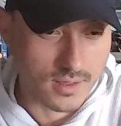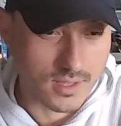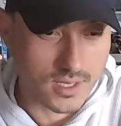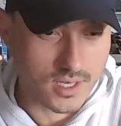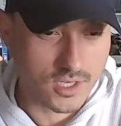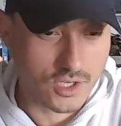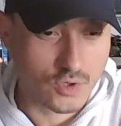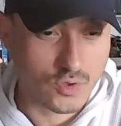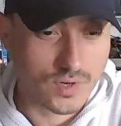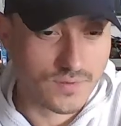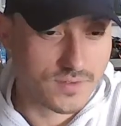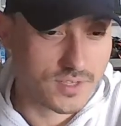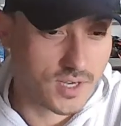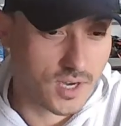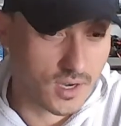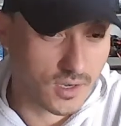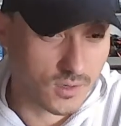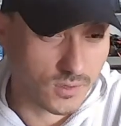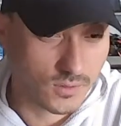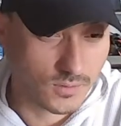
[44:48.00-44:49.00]
The drift
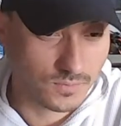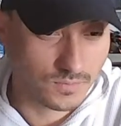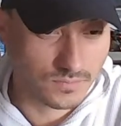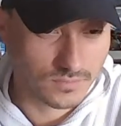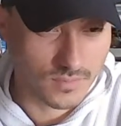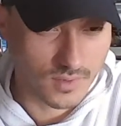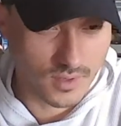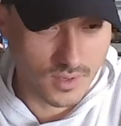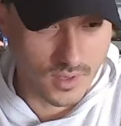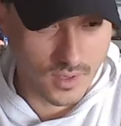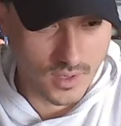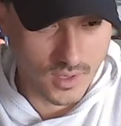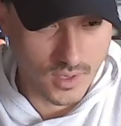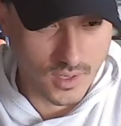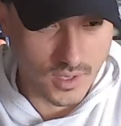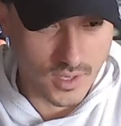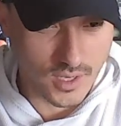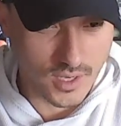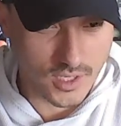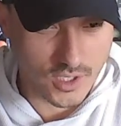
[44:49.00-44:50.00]
toggle,
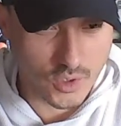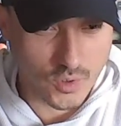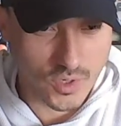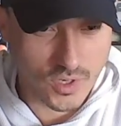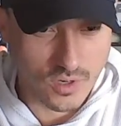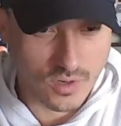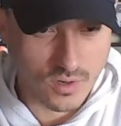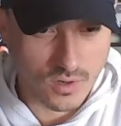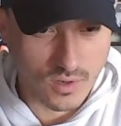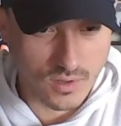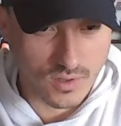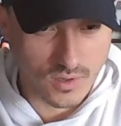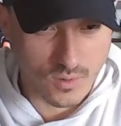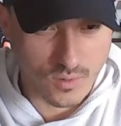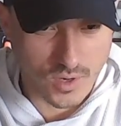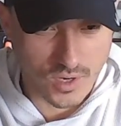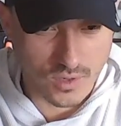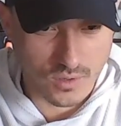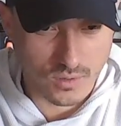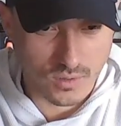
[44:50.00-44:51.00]
a trigger on the
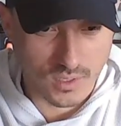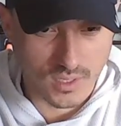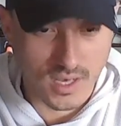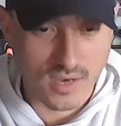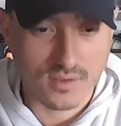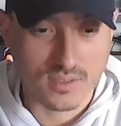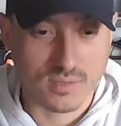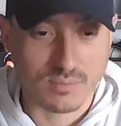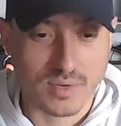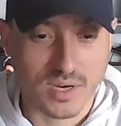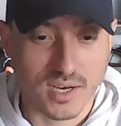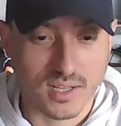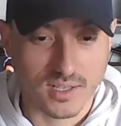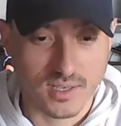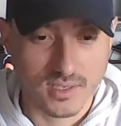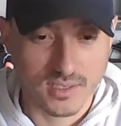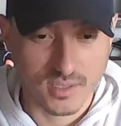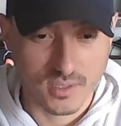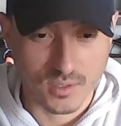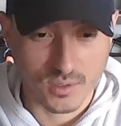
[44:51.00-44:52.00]
cradle, allows the
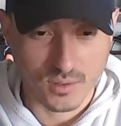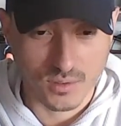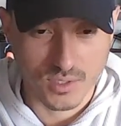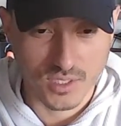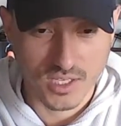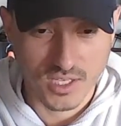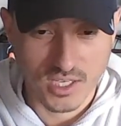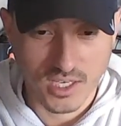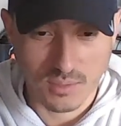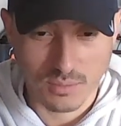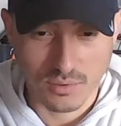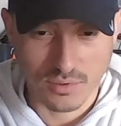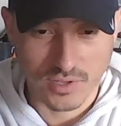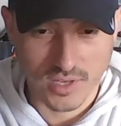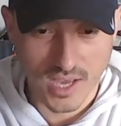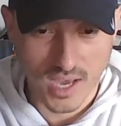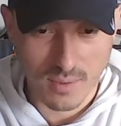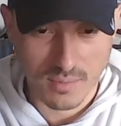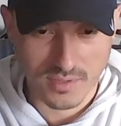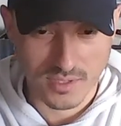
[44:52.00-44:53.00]
pilot to decouple
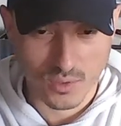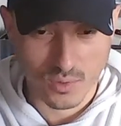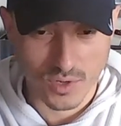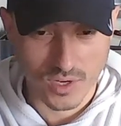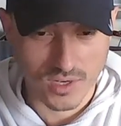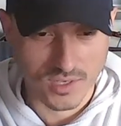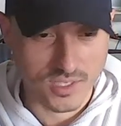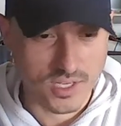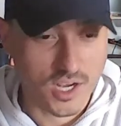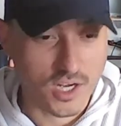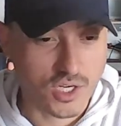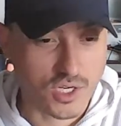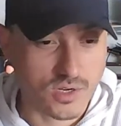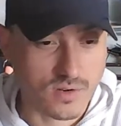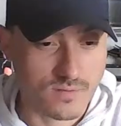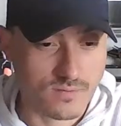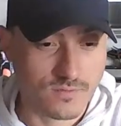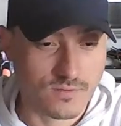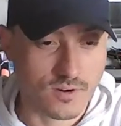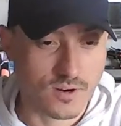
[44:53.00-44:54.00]
the cabin's
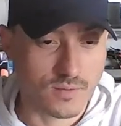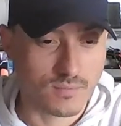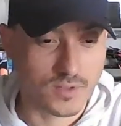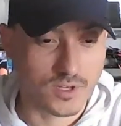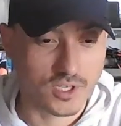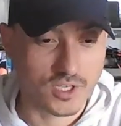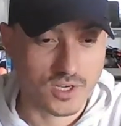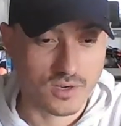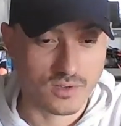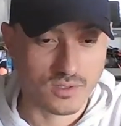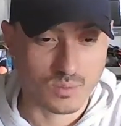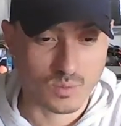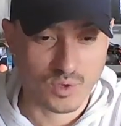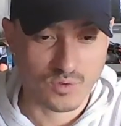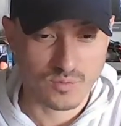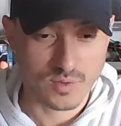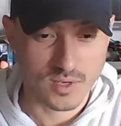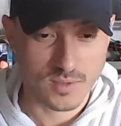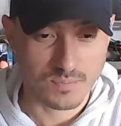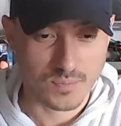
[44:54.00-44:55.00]
orientation from the shell's
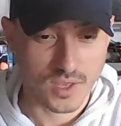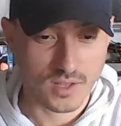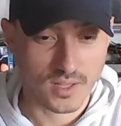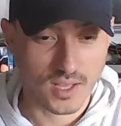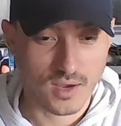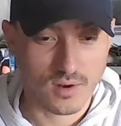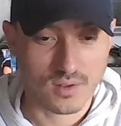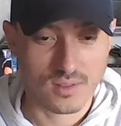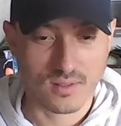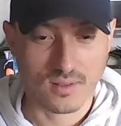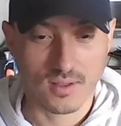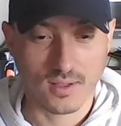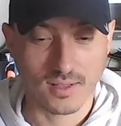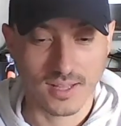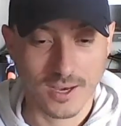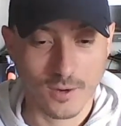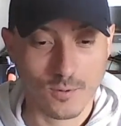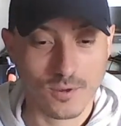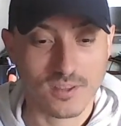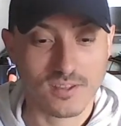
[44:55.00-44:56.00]
movement,
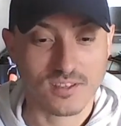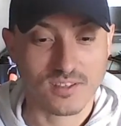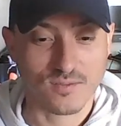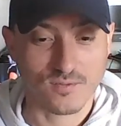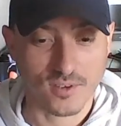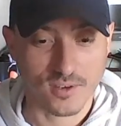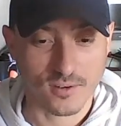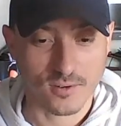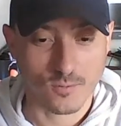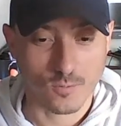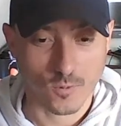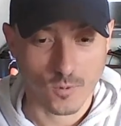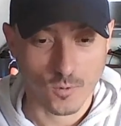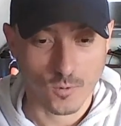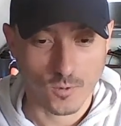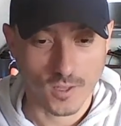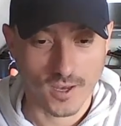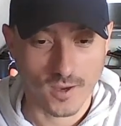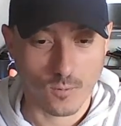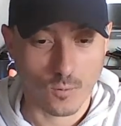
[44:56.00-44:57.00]
allowing the sphere to
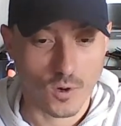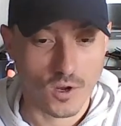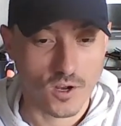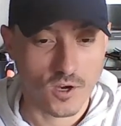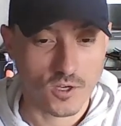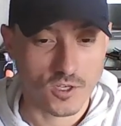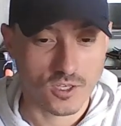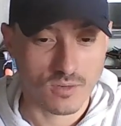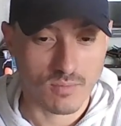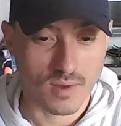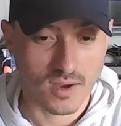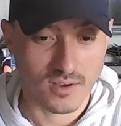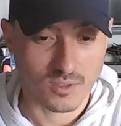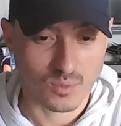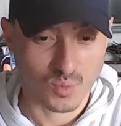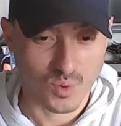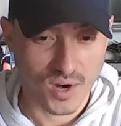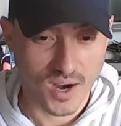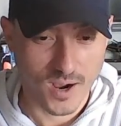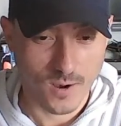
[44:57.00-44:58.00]
roll at 100
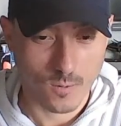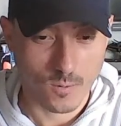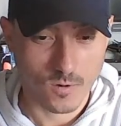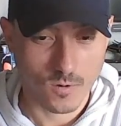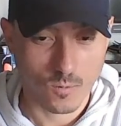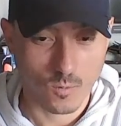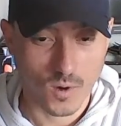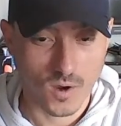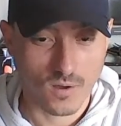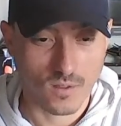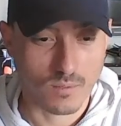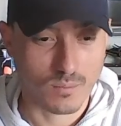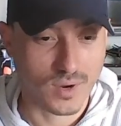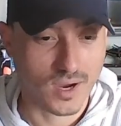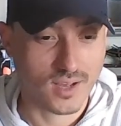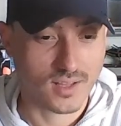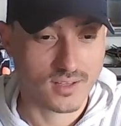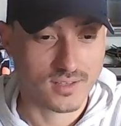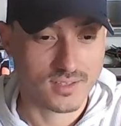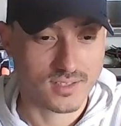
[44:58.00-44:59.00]
miles per hour while the
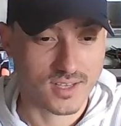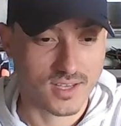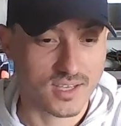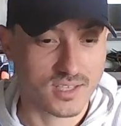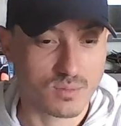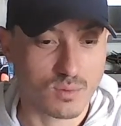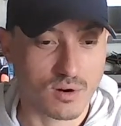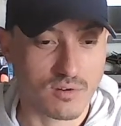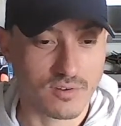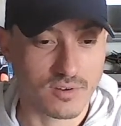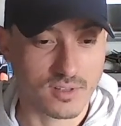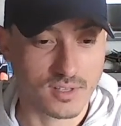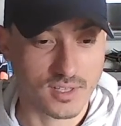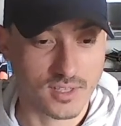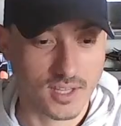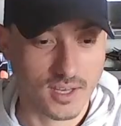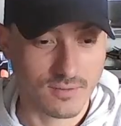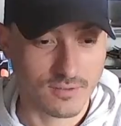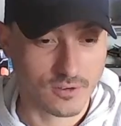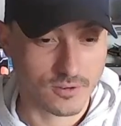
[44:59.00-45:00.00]
pilot stays perfectly
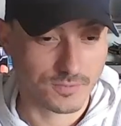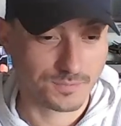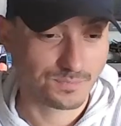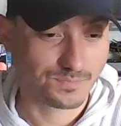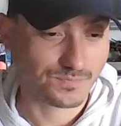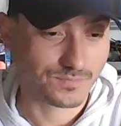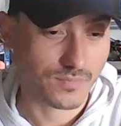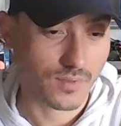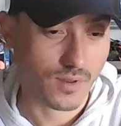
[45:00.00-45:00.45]
level.